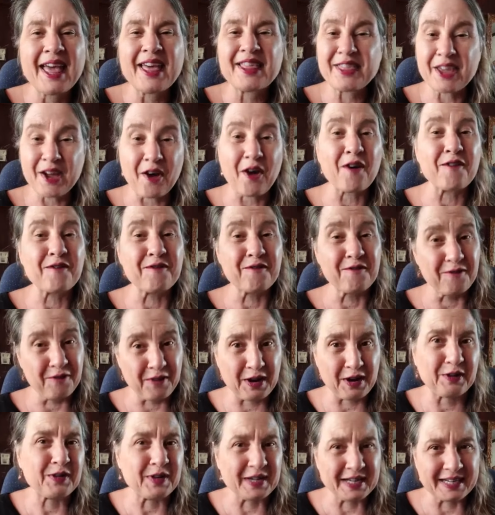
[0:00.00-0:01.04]
There are
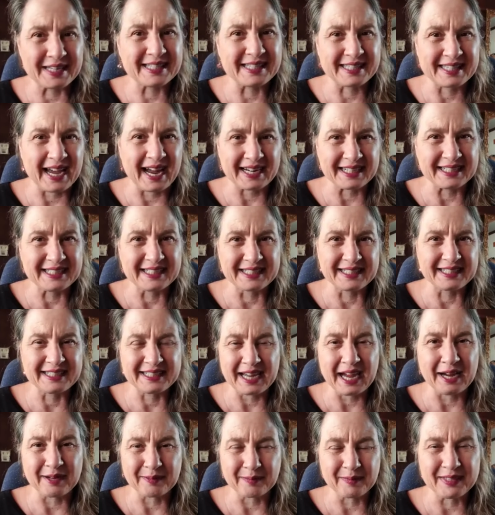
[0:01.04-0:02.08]
very exciting
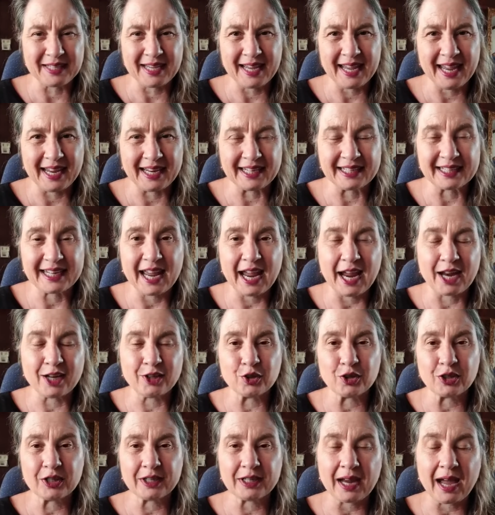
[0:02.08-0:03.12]
times ahead, and
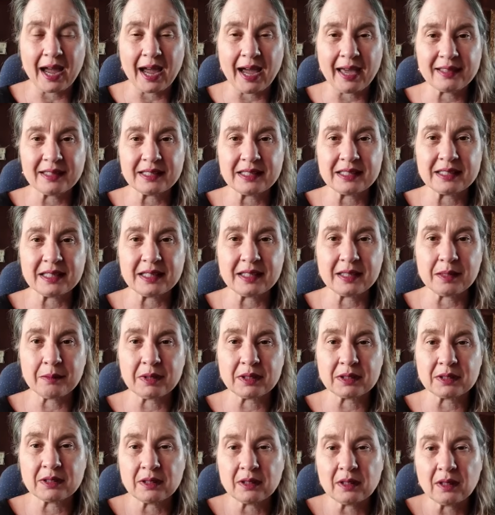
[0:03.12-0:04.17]
you can either see them
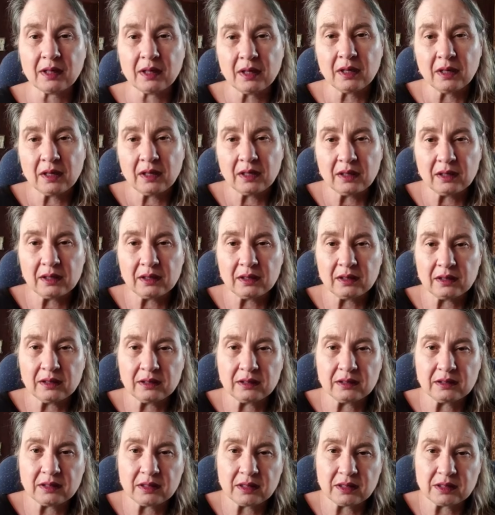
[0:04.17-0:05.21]
as, oh,
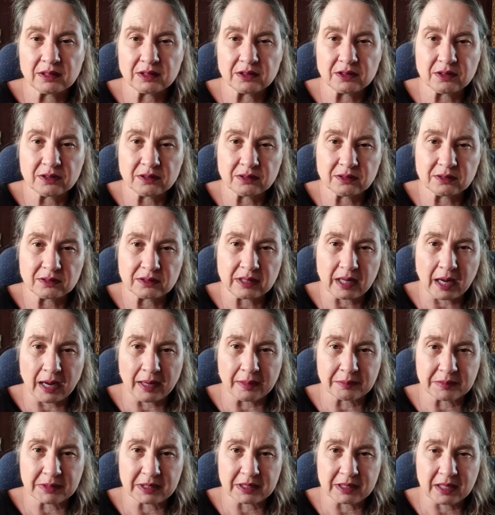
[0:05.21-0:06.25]
there's new
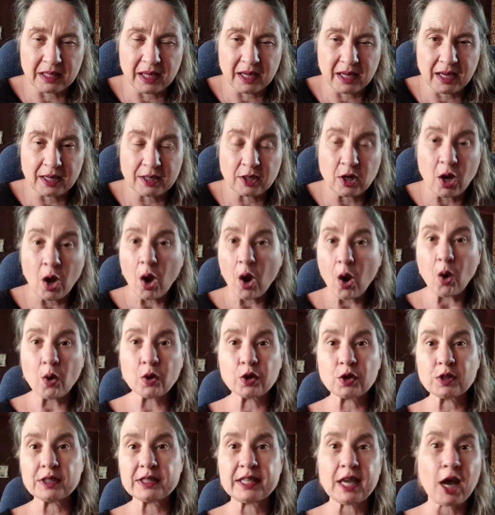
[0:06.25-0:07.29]
times ahead, or
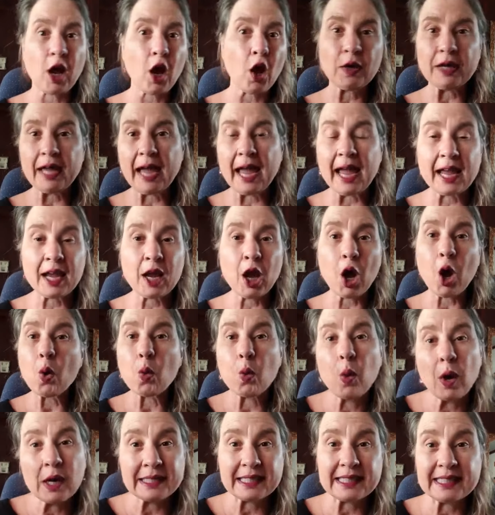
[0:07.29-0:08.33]
you can say, okay,
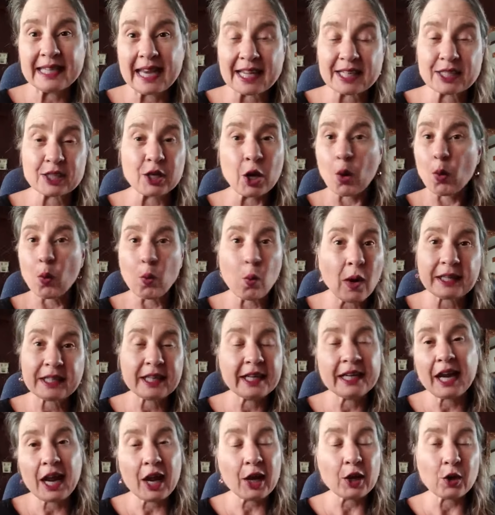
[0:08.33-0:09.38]
what's next? What
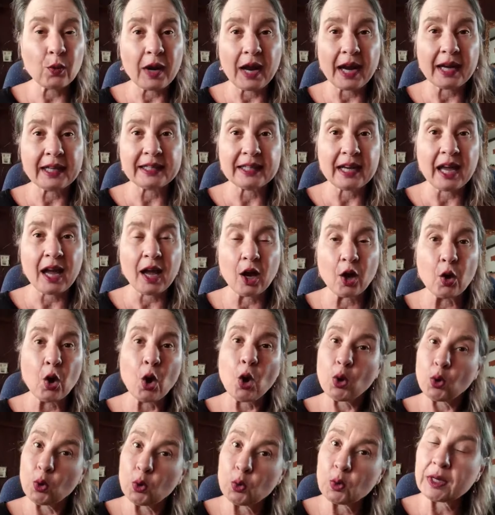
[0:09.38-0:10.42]
can I create now?
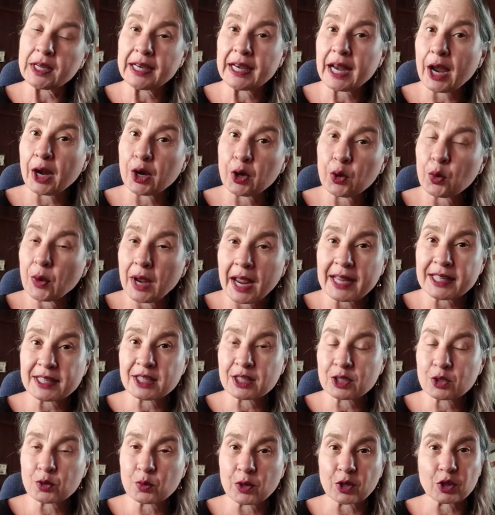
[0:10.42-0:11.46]
Who can I create
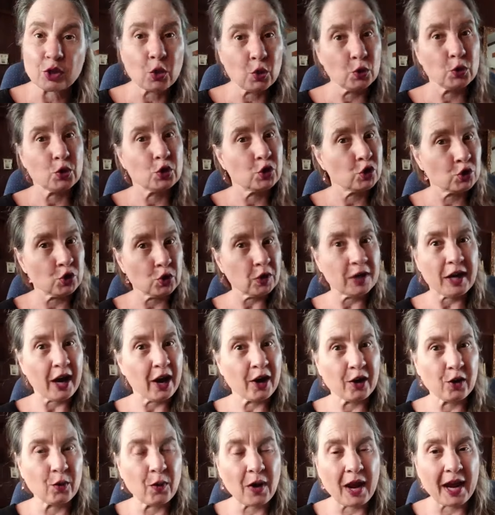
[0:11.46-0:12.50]
it with? Who should I
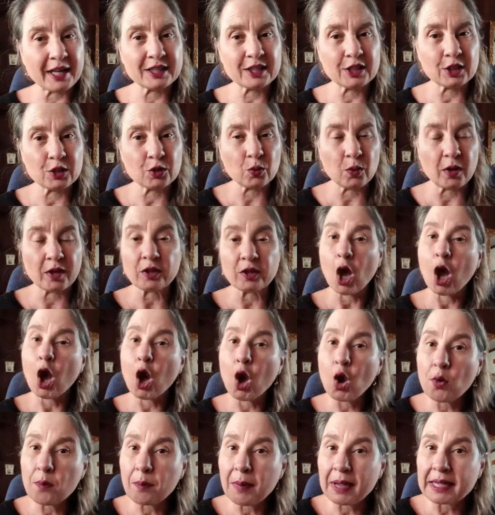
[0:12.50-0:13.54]
create it with?
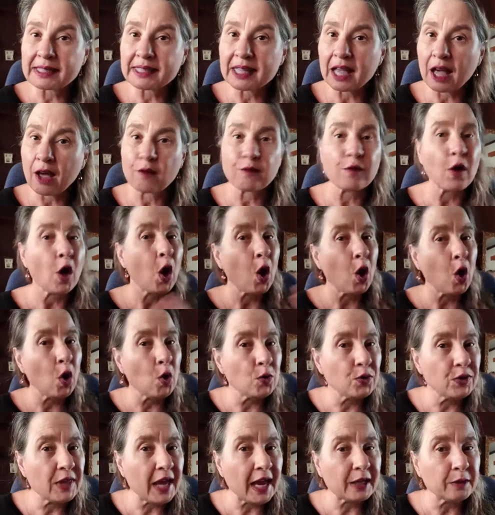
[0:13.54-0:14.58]
Oh, myself.
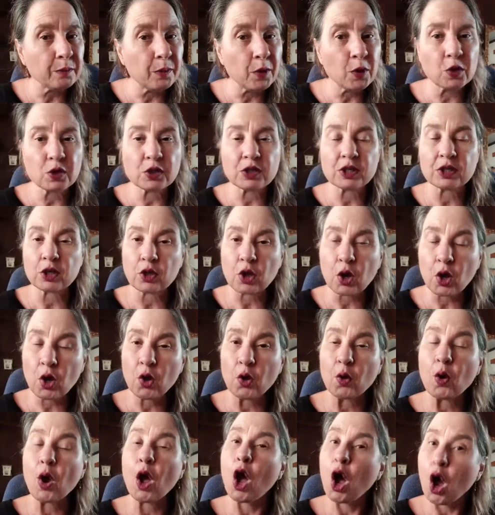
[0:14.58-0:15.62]
Oh, that person.
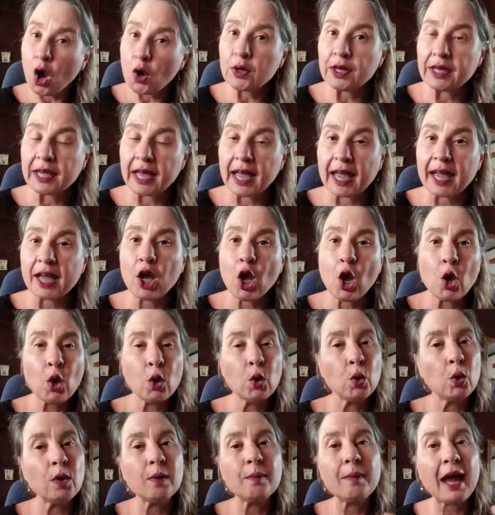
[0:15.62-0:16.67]
Oh, okay,
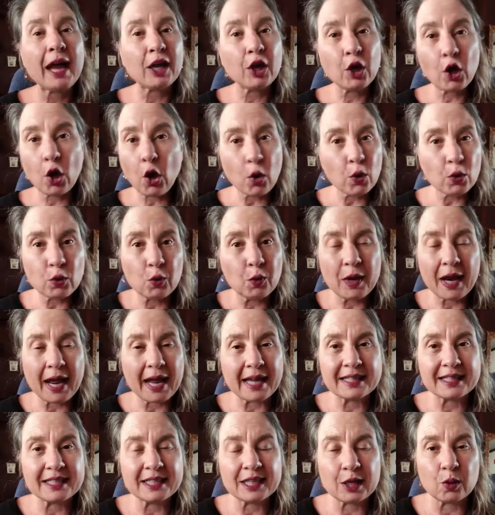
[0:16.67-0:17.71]
who am I
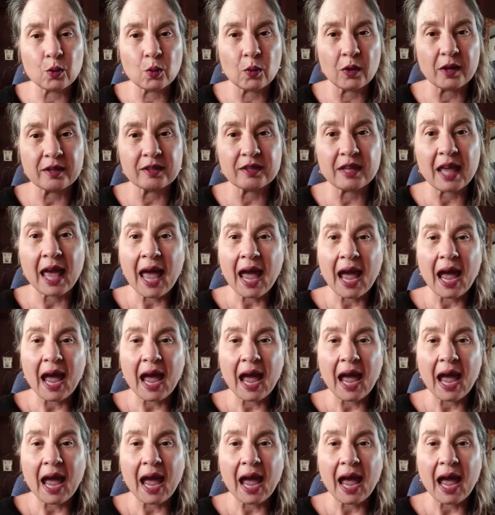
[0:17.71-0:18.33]
co-creating with?